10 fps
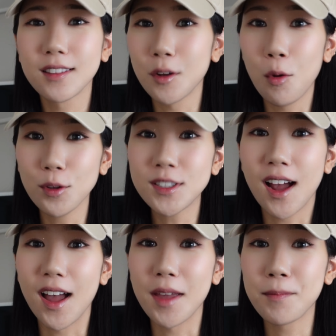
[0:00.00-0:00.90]
the whole
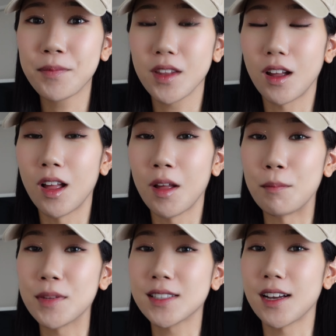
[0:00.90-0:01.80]
time,
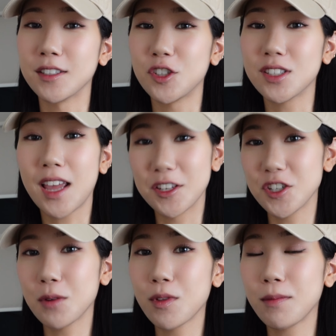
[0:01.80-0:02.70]
um, besides just catching
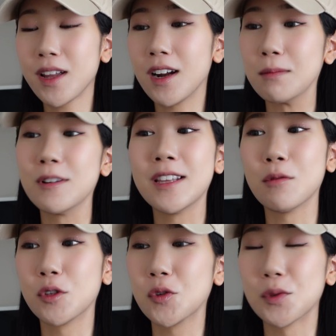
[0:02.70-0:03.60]
up with my harmony,
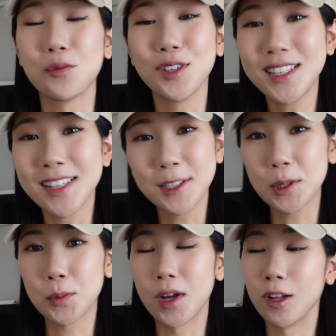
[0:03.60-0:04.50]
which was really nice
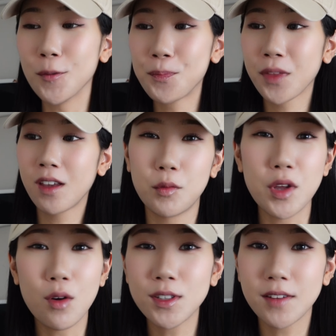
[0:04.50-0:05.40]
as well. We
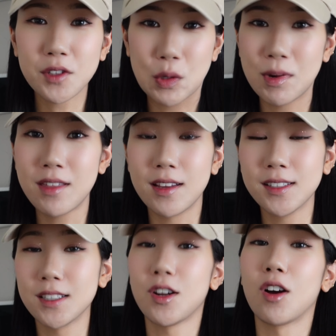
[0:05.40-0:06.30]
always have so many things
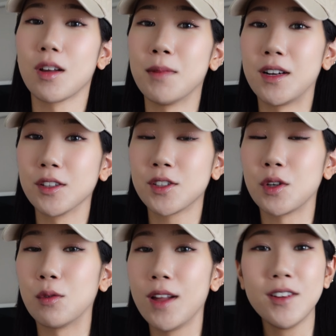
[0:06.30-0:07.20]
to talk about,
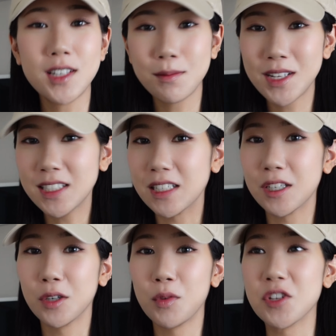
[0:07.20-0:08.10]
so every time I see
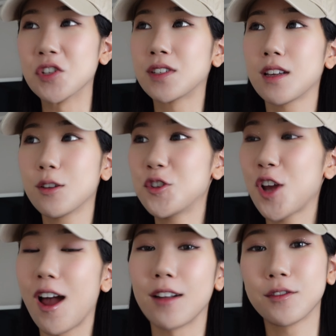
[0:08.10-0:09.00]
her we just
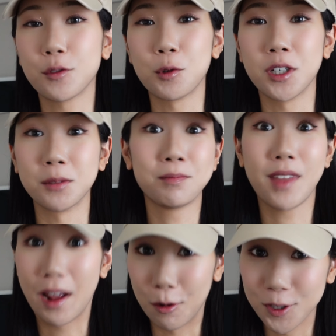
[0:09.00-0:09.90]
chat for
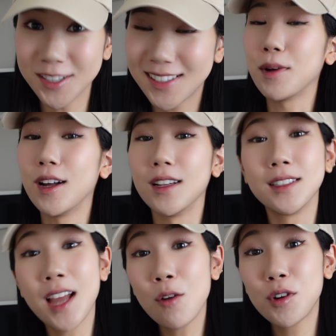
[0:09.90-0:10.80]
hours. But
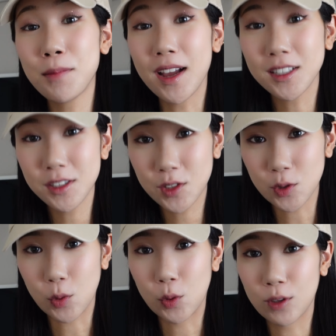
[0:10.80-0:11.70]
now we're back to
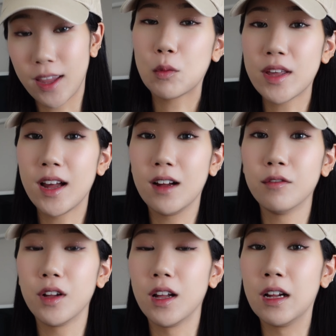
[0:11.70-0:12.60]
Seoul. We have
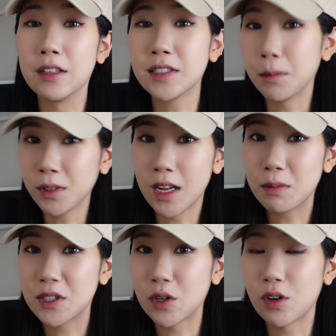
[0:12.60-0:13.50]
a summer
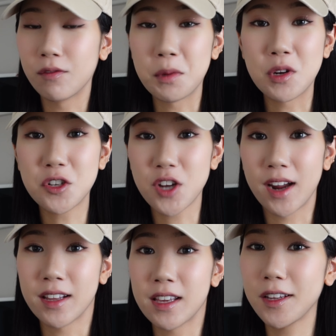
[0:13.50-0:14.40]
episode of Beauty
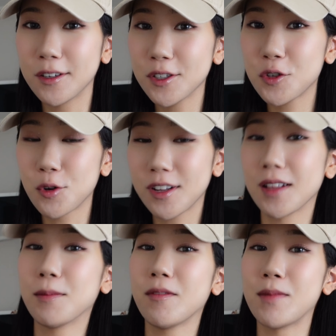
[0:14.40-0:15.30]
Chatty. Here's a short
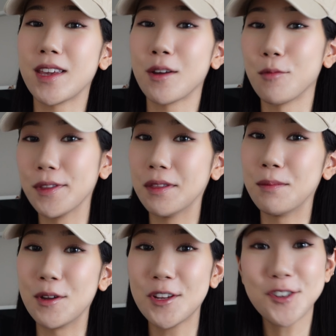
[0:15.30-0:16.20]
clip of me with the
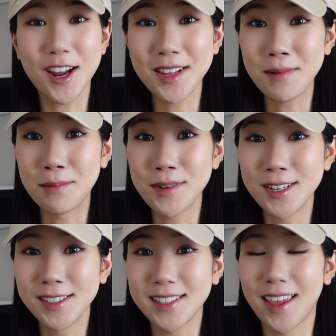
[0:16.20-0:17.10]
Beauty Chatty
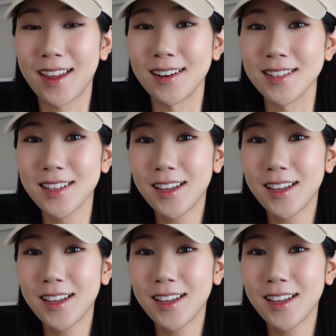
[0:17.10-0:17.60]
members and